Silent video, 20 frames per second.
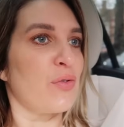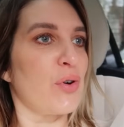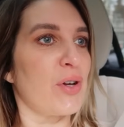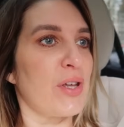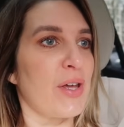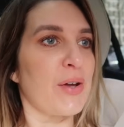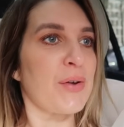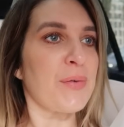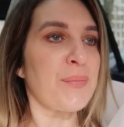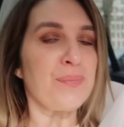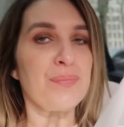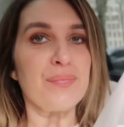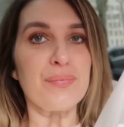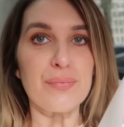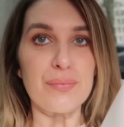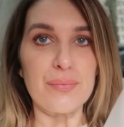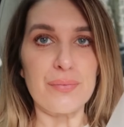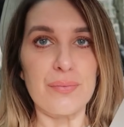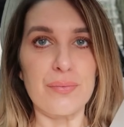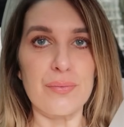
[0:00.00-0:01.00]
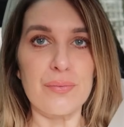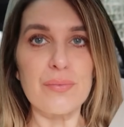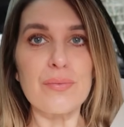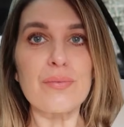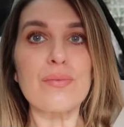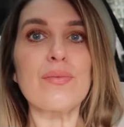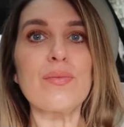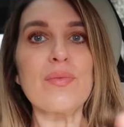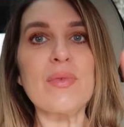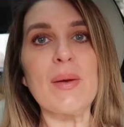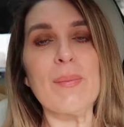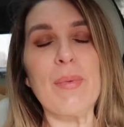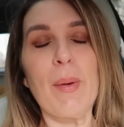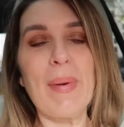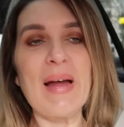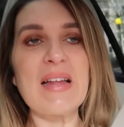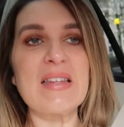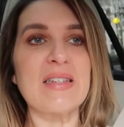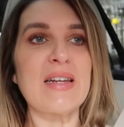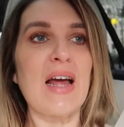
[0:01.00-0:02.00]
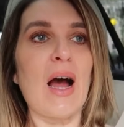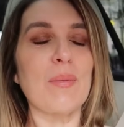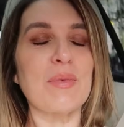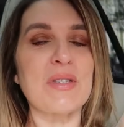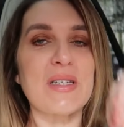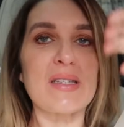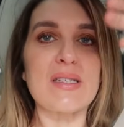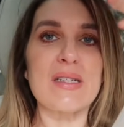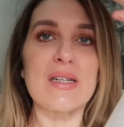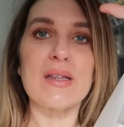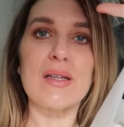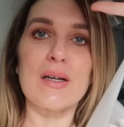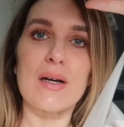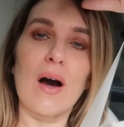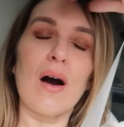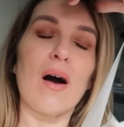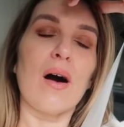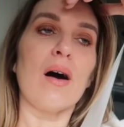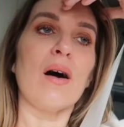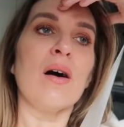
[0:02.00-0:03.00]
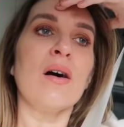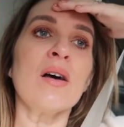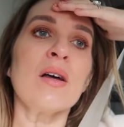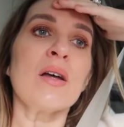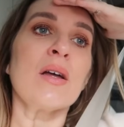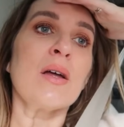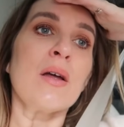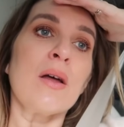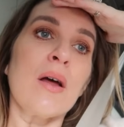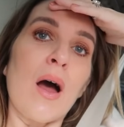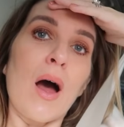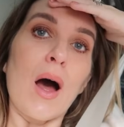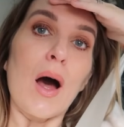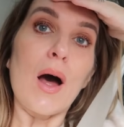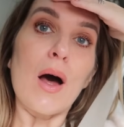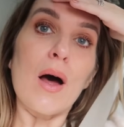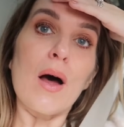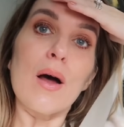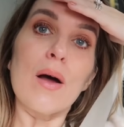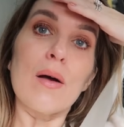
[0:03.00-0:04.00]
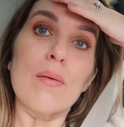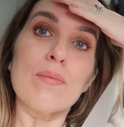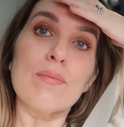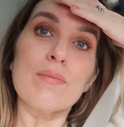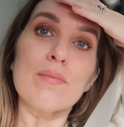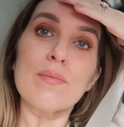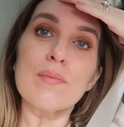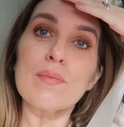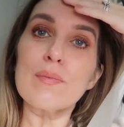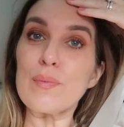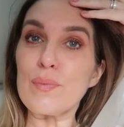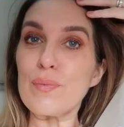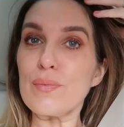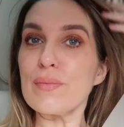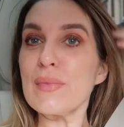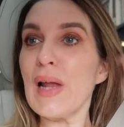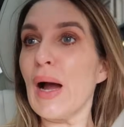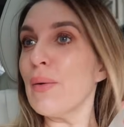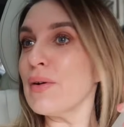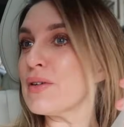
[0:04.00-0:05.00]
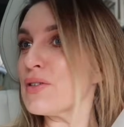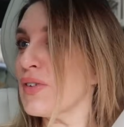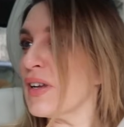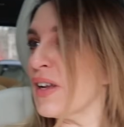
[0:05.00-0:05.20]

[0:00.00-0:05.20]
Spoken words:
for you. But better now, I'm sitting in the car. That was